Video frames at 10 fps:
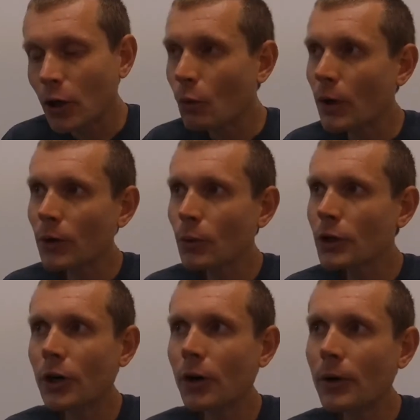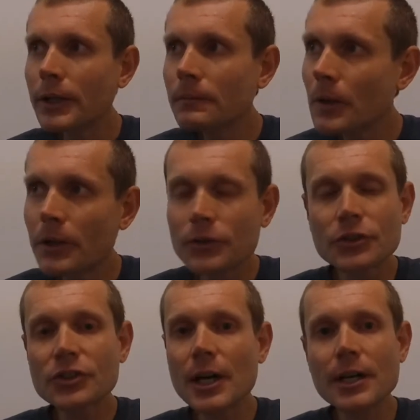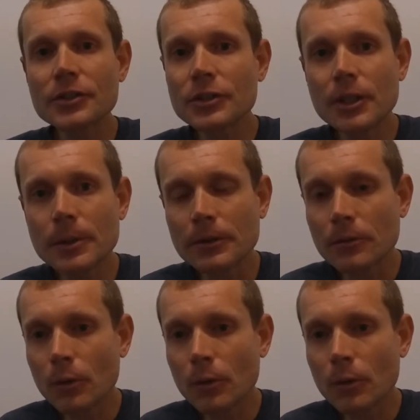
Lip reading: Where we're going, you know, the sky's the limit.